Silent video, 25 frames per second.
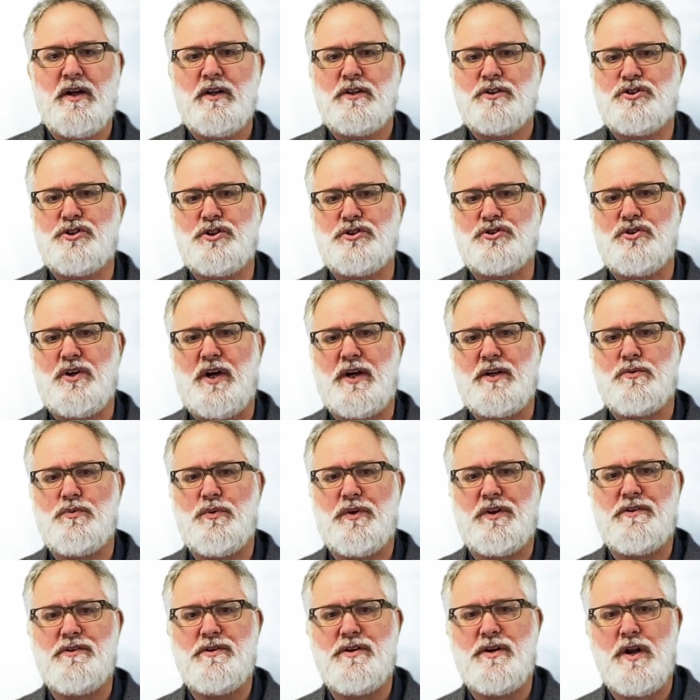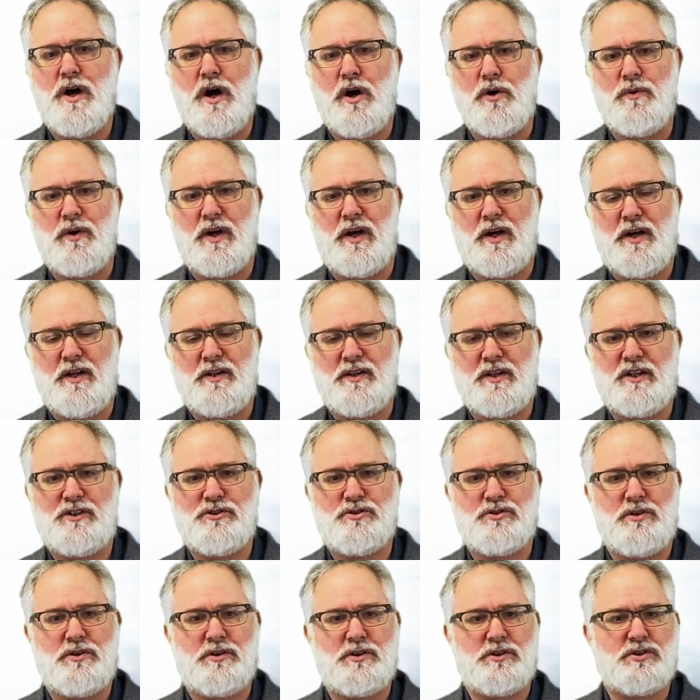Just like with Noah, and
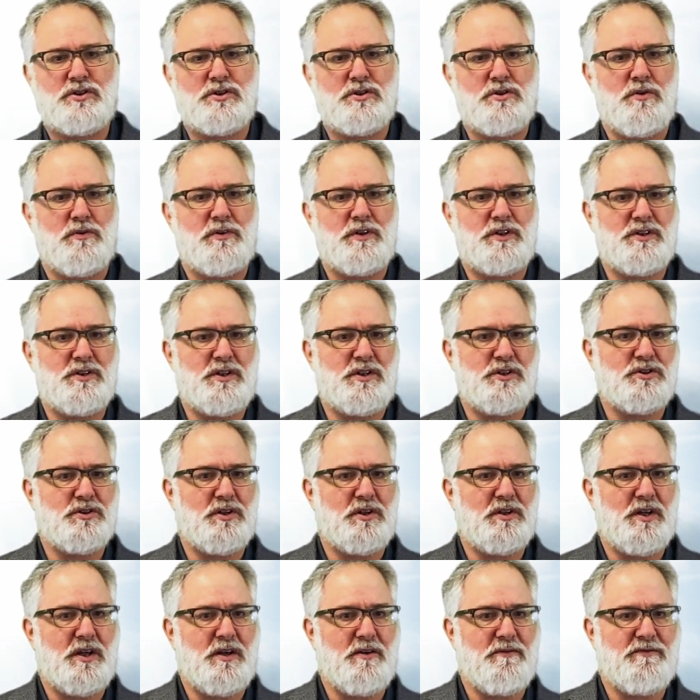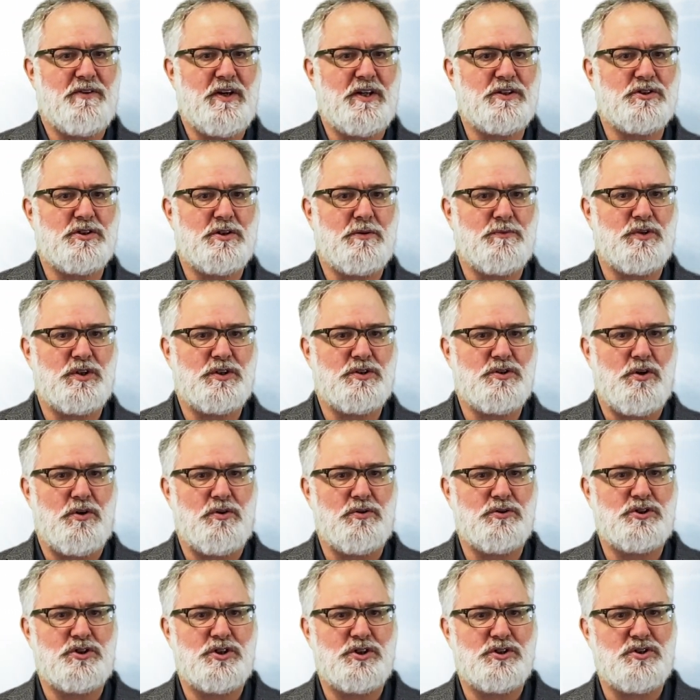these are the stories, these are the events that were
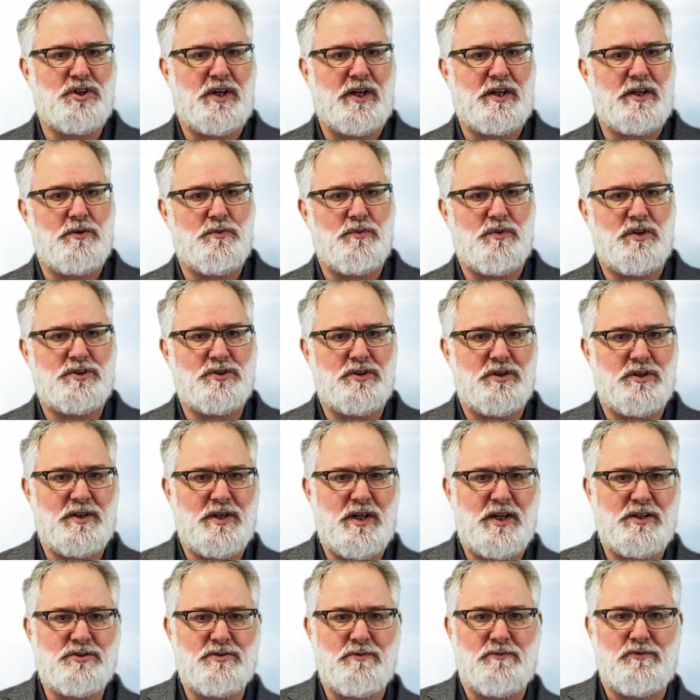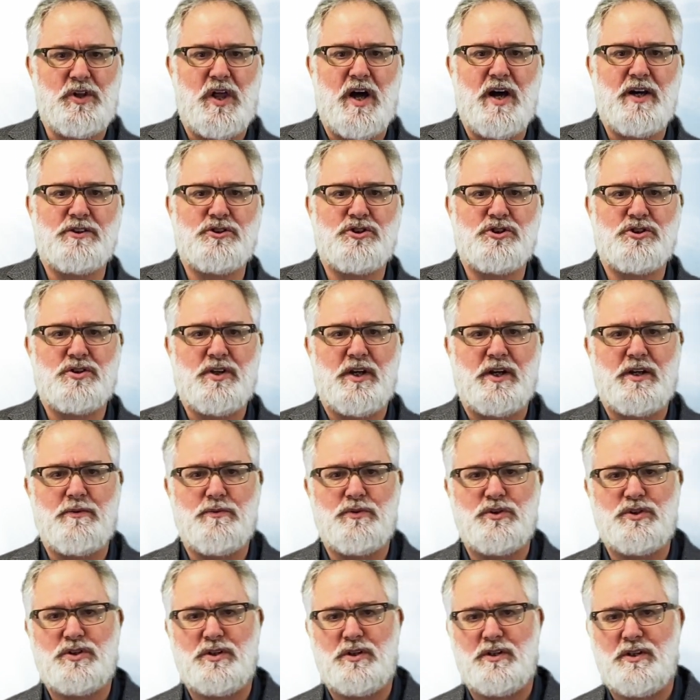told, just like it was in the days of Lot, just like it
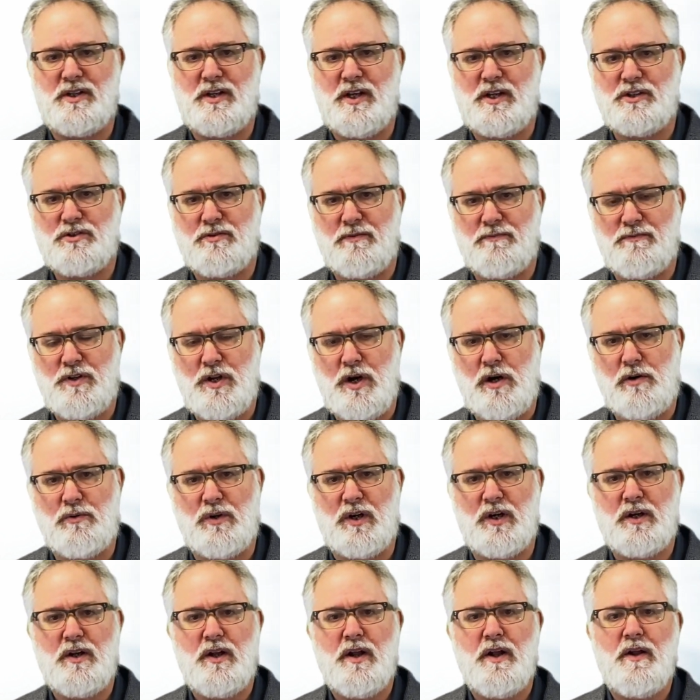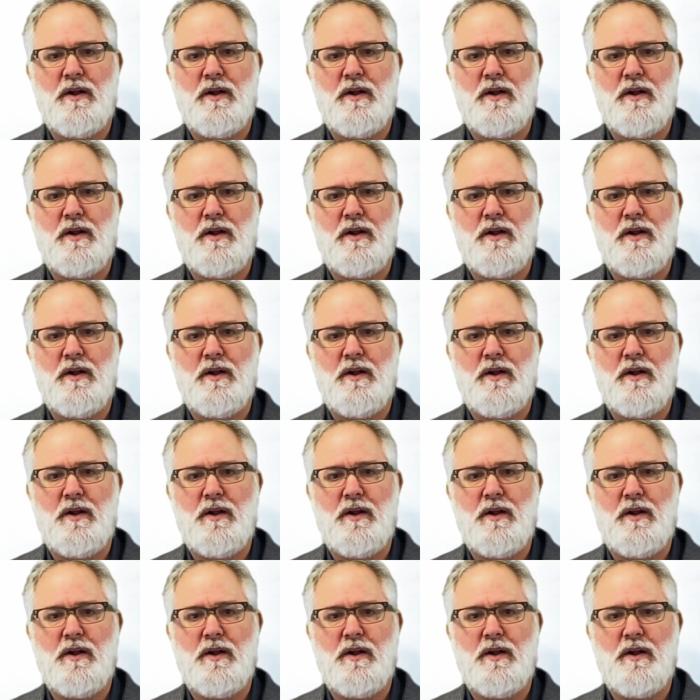was in the days of Noah.